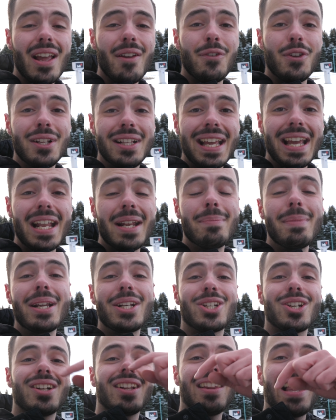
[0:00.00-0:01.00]
If you did, make
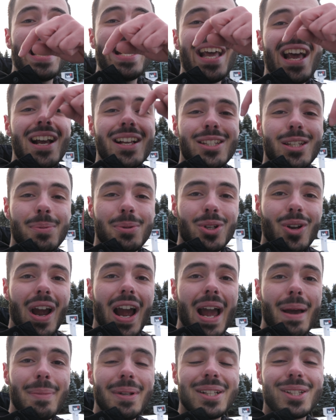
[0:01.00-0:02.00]
sure to like, subscribe,